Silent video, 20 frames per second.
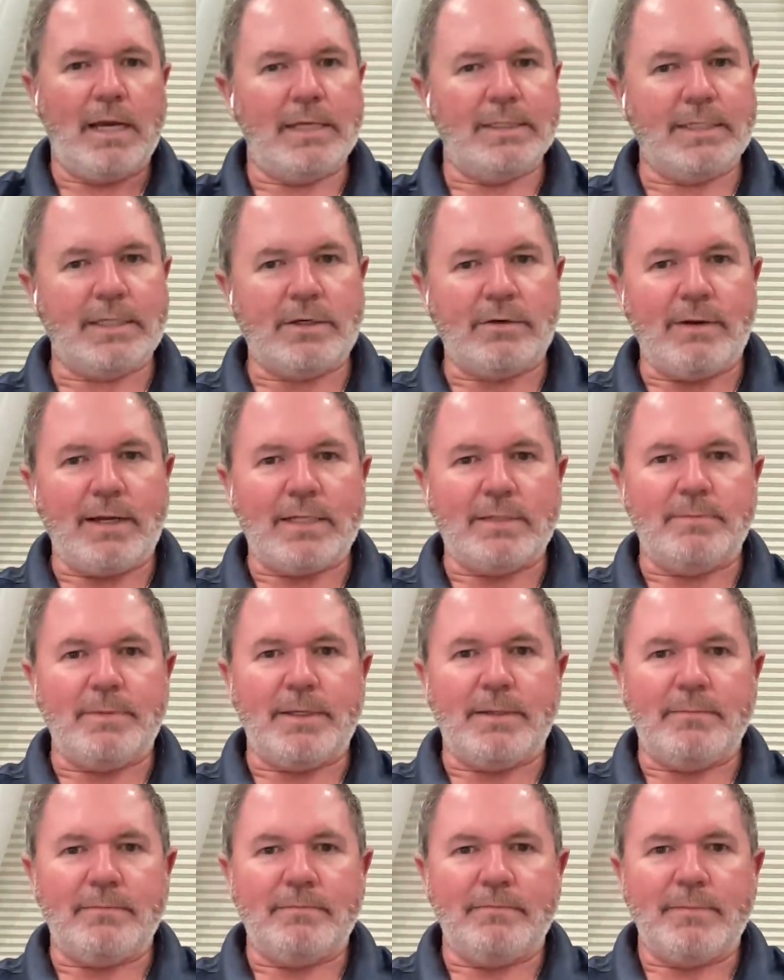Isaac corrects
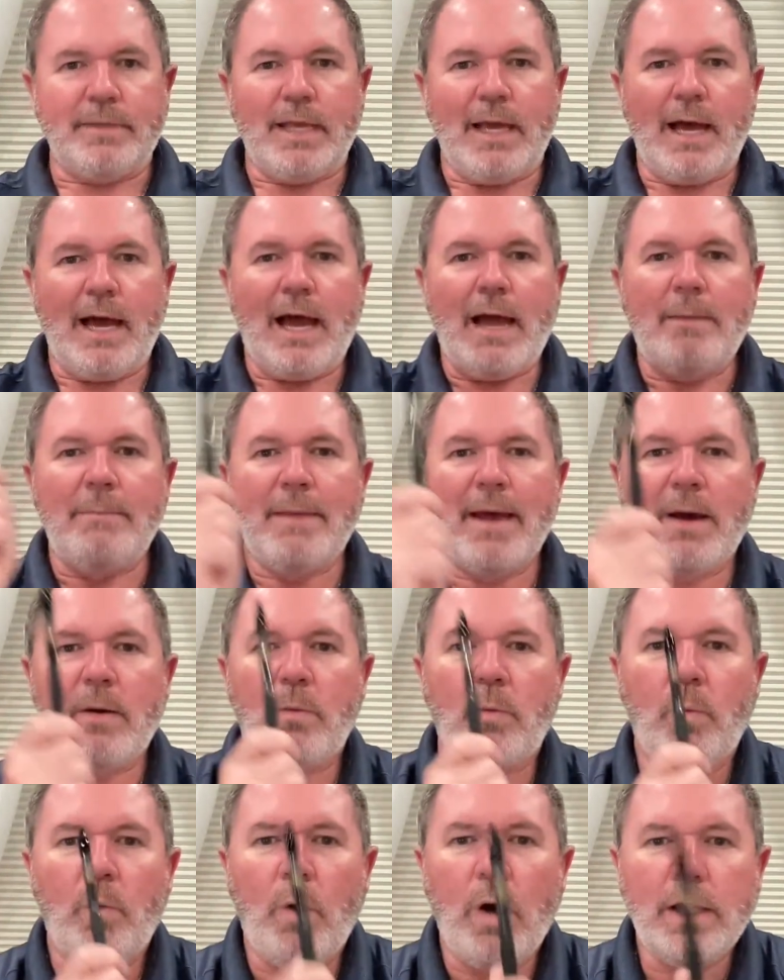me. I'm
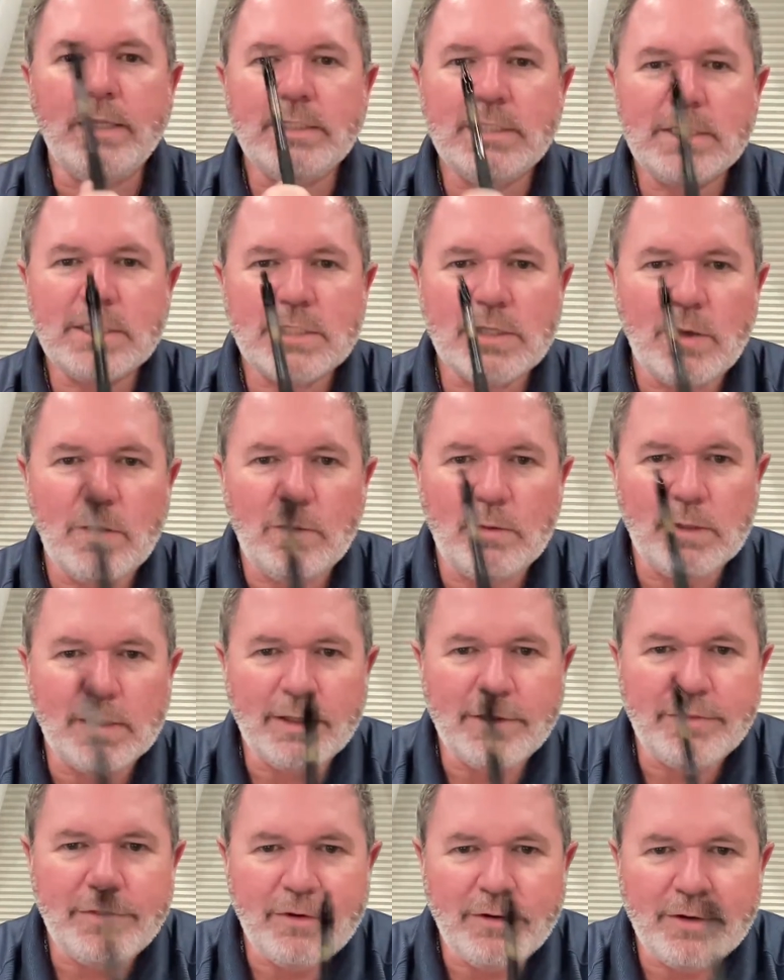at one
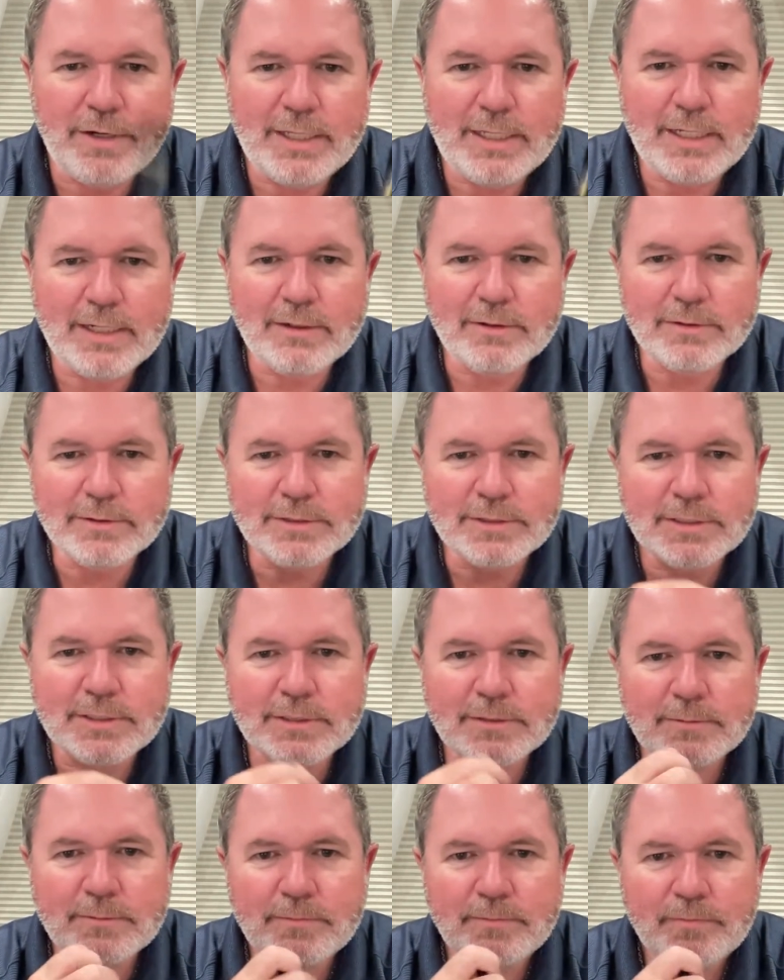soul in 30
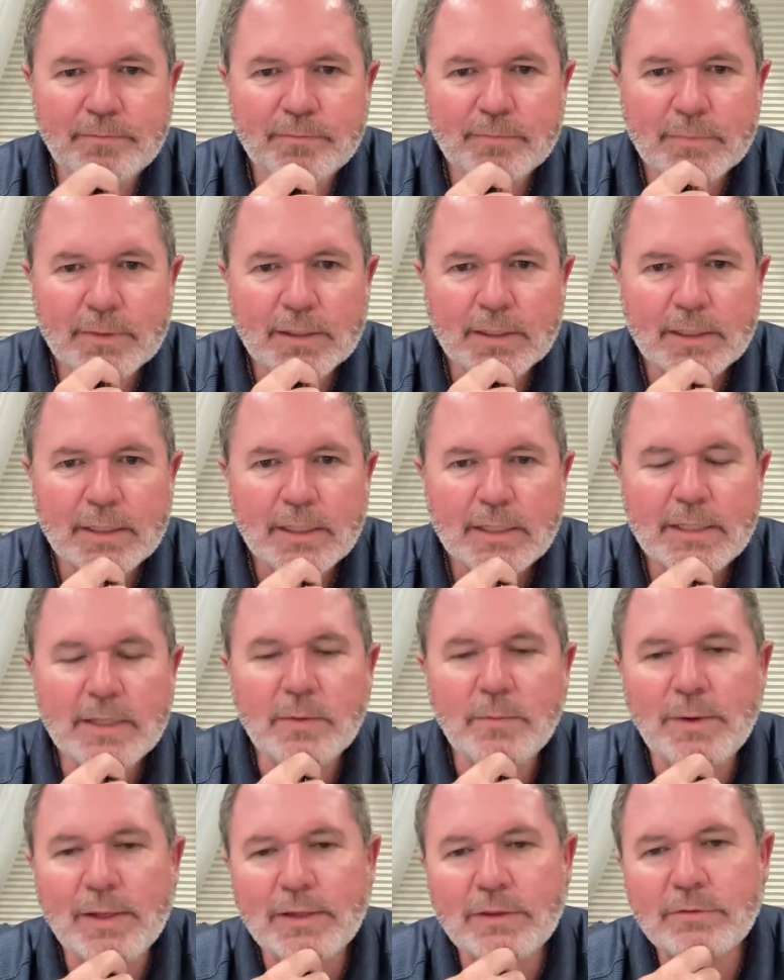years
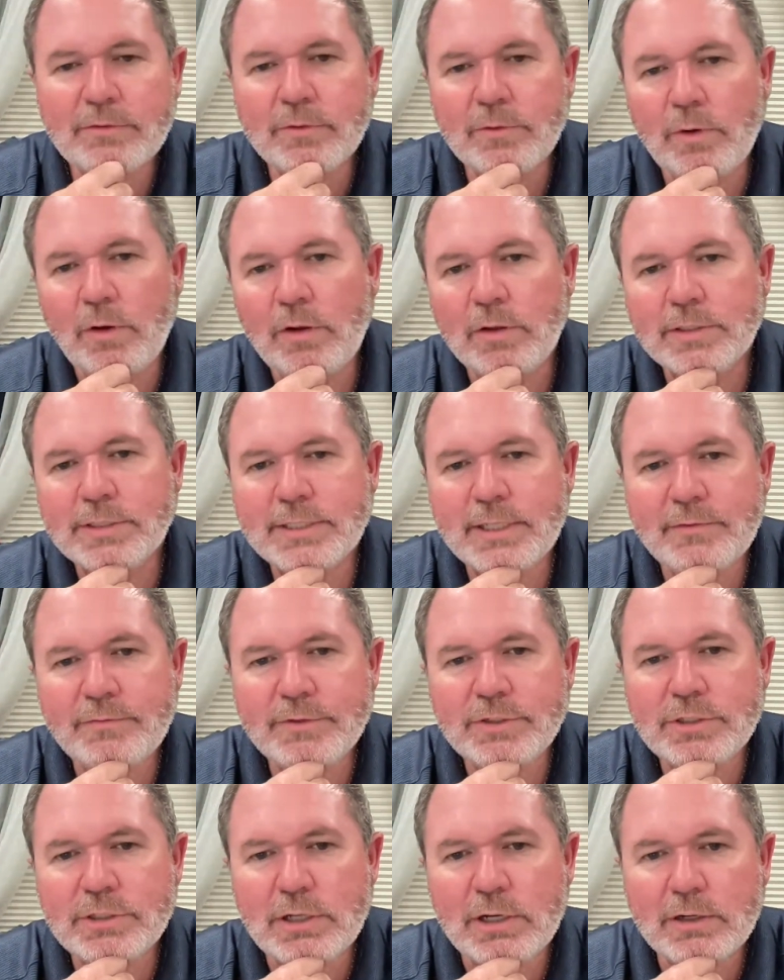that went through all
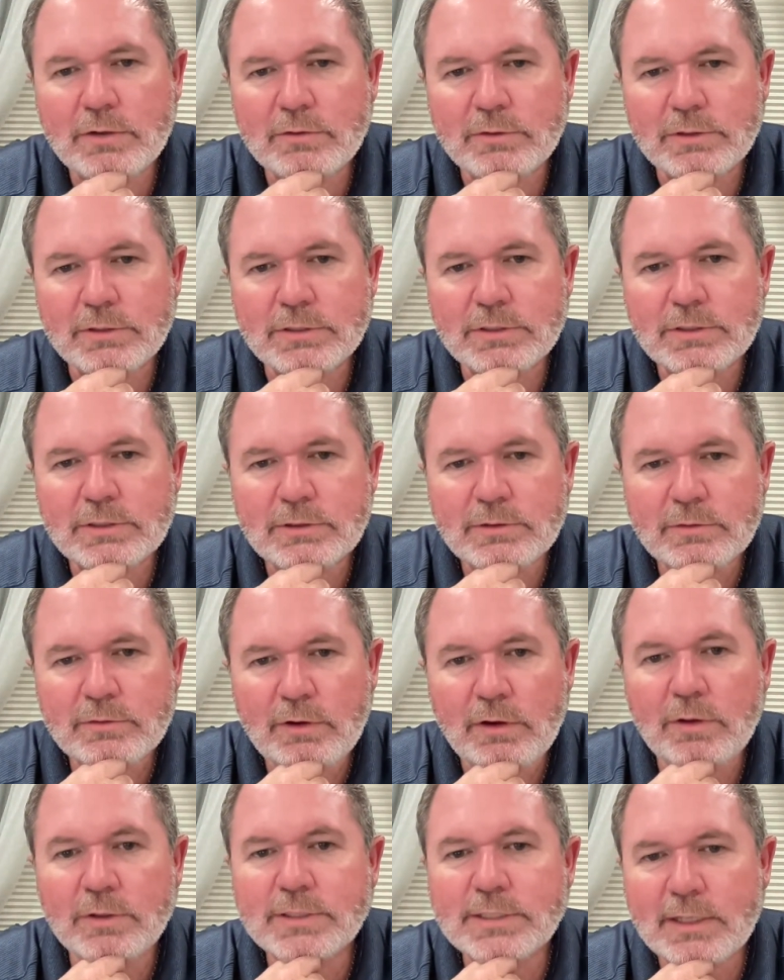7 chakras
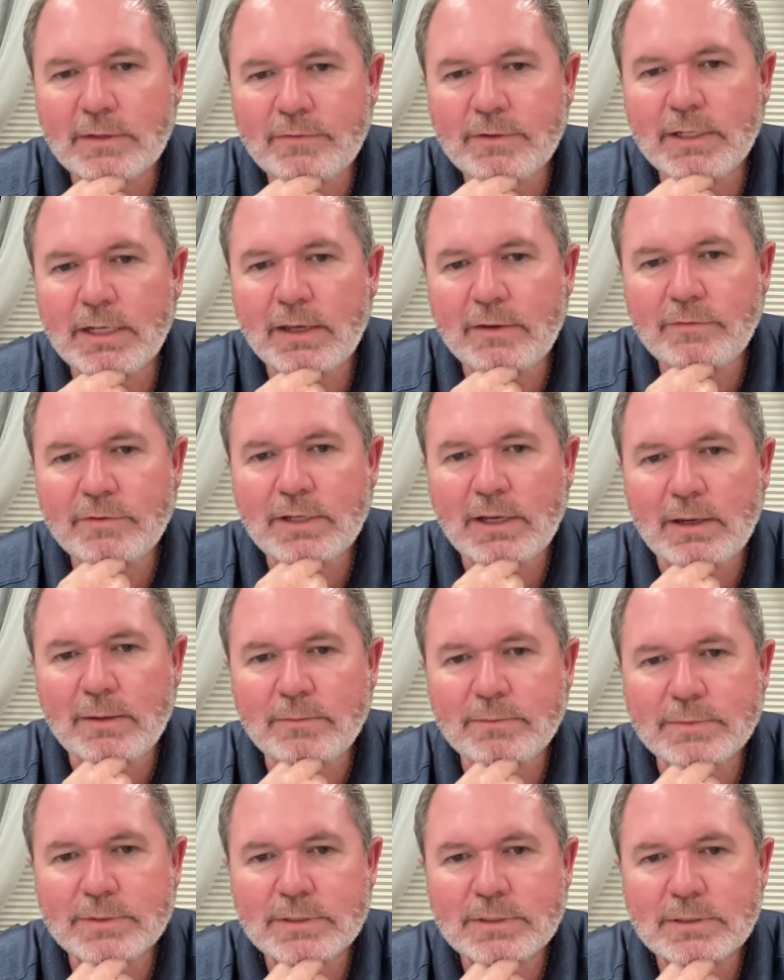all 7
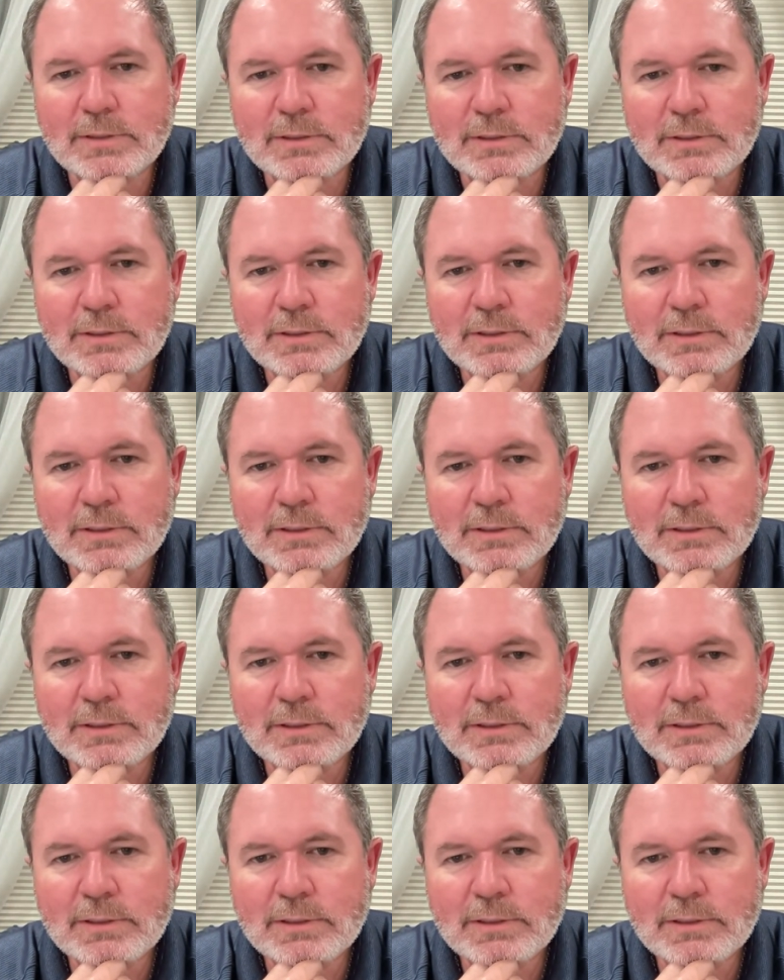lifetimes,